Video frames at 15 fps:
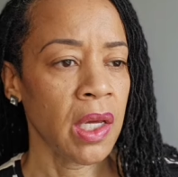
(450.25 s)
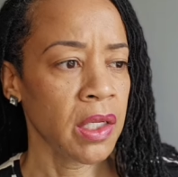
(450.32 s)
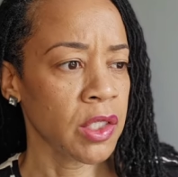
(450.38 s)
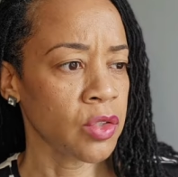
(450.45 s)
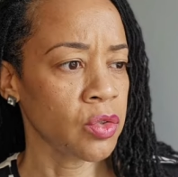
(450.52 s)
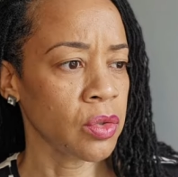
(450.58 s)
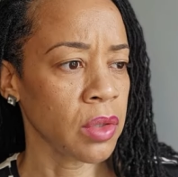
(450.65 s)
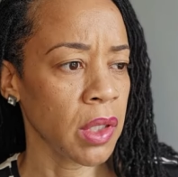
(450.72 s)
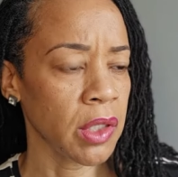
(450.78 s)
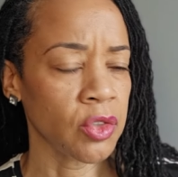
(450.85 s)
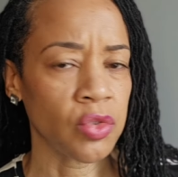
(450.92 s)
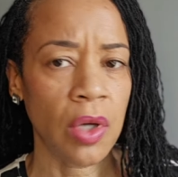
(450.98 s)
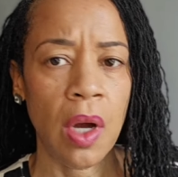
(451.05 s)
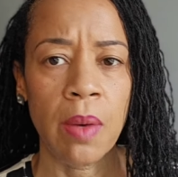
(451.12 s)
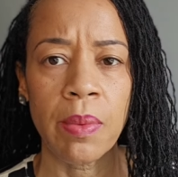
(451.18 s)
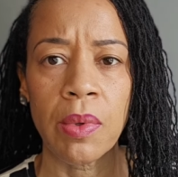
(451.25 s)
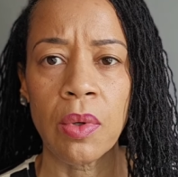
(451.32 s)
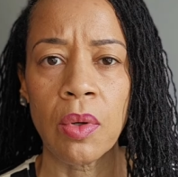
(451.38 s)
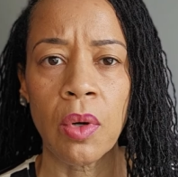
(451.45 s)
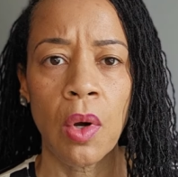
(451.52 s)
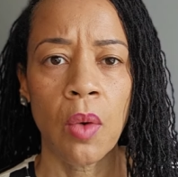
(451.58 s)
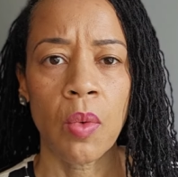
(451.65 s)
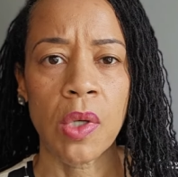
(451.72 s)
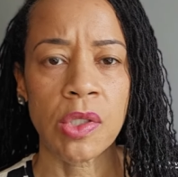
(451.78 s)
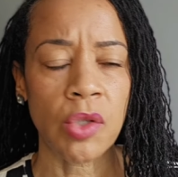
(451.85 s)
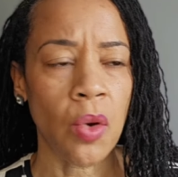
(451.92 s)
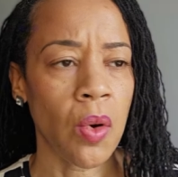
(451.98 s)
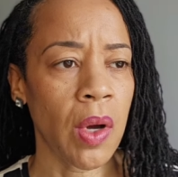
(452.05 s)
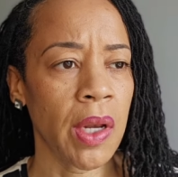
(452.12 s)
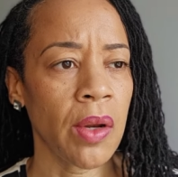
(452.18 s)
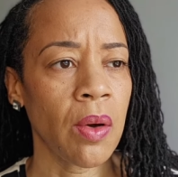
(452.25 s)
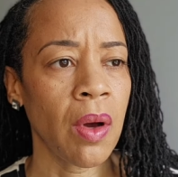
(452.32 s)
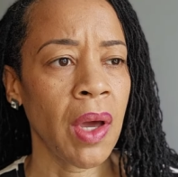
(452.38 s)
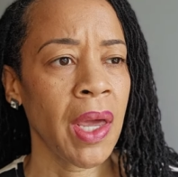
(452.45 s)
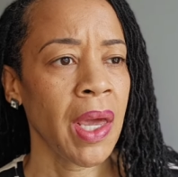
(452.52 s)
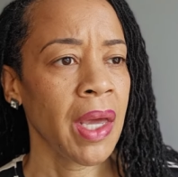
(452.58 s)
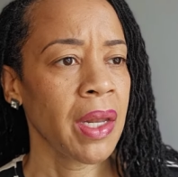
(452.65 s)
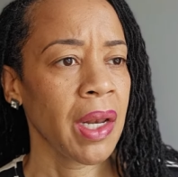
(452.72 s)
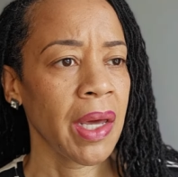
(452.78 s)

Did you get in trouble? What's going on?